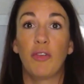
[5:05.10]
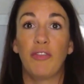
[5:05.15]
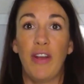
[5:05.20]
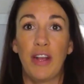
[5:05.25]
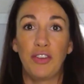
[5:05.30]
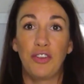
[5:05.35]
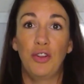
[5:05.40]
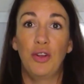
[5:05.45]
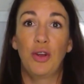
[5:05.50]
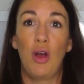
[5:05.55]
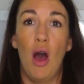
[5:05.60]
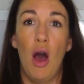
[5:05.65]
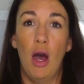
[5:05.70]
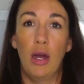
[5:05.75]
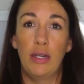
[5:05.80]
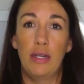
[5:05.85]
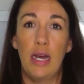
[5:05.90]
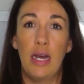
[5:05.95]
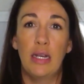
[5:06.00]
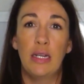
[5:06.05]
professional
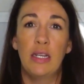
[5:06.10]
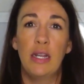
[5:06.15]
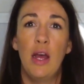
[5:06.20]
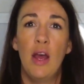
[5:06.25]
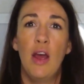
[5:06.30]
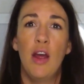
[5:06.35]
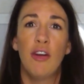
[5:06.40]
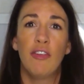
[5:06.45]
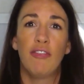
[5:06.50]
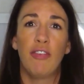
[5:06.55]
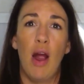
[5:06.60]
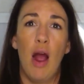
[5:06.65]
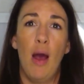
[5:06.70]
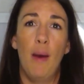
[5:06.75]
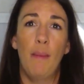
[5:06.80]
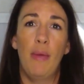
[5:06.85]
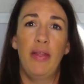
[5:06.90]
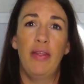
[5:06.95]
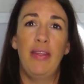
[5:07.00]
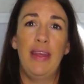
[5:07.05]
conduct
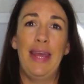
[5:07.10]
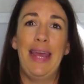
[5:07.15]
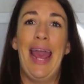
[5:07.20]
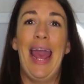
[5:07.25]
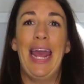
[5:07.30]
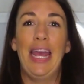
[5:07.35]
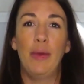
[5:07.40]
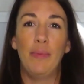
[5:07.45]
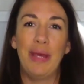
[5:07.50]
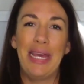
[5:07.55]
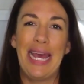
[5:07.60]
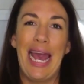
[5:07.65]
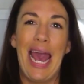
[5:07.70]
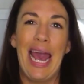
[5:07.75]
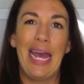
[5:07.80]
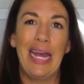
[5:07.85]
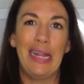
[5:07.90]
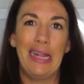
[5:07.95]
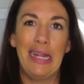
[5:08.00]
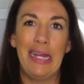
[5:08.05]
from the
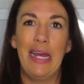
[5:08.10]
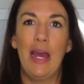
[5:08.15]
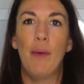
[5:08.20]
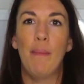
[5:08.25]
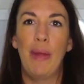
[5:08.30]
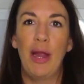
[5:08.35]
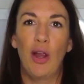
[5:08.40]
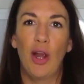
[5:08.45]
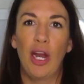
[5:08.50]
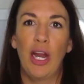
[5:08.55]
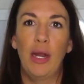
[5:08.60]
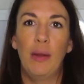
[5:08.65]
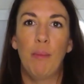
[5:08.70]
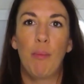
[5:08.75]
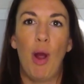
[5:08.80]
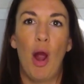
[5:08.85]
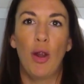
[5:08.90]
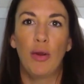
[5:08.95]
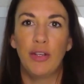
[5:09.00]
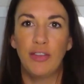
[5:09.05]
ABA, the
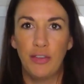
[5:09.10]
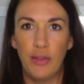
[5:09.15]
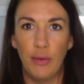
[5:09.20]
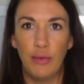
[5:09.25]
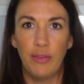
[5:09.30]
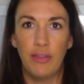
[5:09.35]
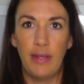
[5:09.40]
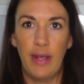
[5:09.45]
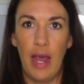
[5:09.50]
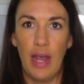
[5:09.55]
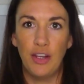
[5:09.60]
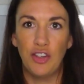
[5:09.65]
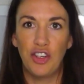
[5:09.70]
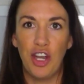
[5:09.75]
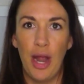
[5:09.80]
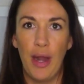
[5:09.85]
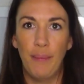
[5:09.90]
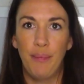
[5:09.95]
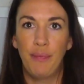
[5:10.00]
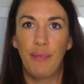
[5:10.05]
American Bar
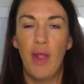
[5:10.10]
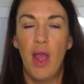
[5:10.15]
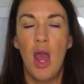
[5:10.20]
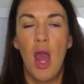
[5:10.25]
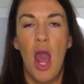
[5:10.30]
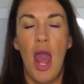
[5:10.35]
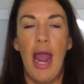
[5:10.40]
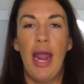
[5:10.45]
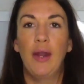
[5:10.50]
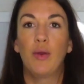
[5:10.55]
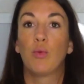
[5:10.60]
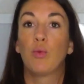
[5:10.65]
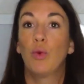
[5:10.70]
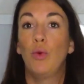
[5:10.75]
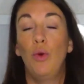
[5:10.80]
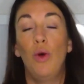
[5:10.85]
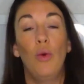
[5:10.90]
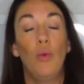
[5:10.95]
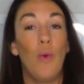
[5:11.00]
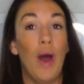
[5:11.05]
Association. And
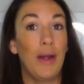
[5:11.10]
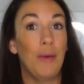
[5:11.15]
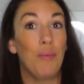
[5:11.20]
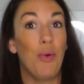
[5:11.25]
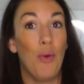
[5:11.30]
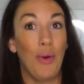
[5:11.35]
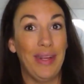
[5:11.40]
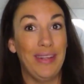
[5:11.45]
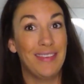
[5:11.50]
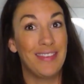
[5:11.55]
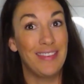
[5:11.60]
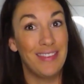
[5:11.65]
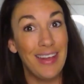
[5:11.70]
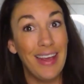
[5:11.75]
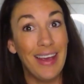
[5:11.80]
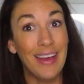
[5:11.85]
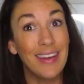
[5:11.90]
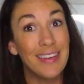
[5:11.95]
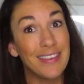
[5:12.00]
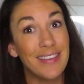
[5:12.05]
Rule
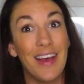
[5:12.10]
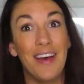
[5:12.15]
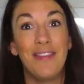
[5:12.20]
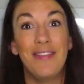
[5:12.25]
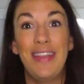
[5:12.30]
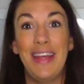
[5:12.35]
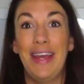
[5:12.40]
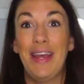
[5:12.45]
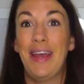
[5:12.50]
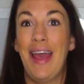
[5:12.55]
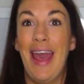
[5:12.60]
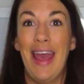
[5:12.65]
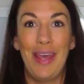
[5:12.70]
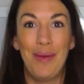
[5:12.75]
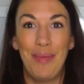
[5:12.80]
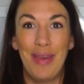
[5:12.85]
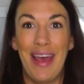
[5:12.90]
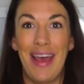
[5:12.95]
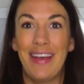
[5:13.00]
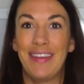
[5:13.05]
1.6 of the
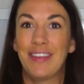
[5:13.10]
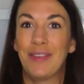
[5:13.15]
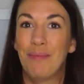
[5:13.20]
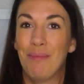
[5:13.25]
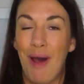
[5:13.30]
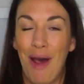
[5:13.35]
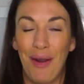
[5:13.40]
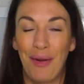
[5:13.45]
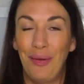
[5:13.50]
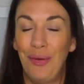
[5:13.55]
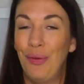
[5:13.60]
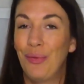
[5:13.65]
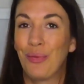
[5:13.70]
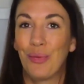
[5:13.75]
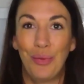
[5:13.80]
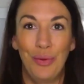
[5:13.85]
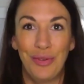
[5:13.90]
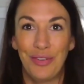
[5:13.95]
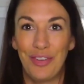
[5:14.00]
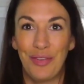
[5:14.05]
ABA's Model
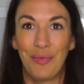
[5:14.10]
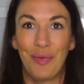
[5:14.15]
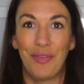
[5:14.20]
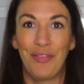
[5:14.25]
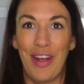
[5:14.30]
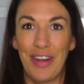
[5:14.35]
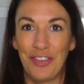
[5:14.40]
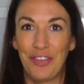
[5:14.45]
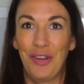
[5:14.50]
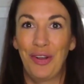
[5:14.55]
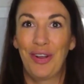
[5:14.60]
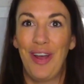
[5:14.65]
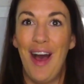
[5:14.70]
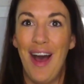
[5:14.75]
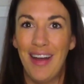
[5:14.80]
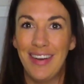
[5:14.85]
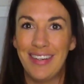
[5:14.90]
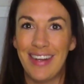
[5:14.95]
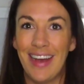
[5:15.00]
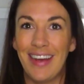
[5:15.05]
Rules of Professional
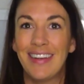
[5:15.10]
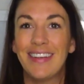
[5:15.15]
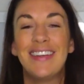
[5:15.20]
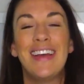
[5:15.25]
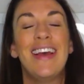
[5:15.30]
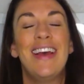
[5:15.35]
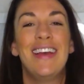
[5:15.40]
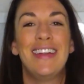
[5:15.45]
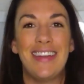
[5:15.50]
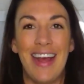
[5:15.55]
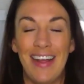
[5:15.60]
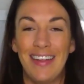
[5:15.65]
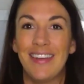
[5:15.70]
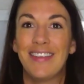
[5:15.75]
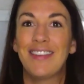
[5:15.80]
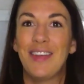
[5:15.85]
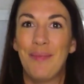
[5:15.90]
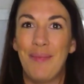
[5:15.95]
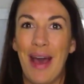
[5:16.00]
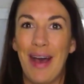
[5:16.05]
Conduct
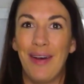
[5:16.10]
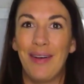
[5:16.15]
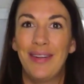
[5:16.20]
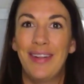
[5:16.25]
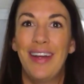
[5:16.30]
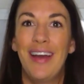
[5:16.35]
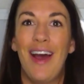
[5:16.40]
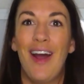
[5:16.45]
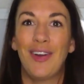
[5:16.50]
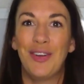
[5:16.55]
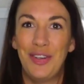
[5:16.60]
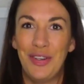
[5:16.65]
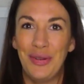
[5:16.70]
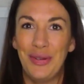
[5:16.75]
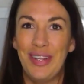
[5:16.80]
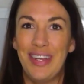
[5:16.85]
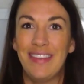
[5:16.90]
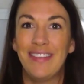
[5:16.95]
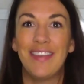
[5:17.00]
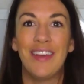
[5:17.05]
tell us about our
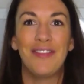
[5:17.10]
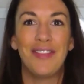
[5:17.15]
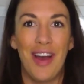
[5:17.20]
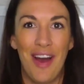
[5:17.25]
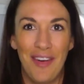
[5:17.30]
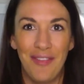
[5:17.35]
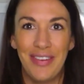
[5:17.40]
duties of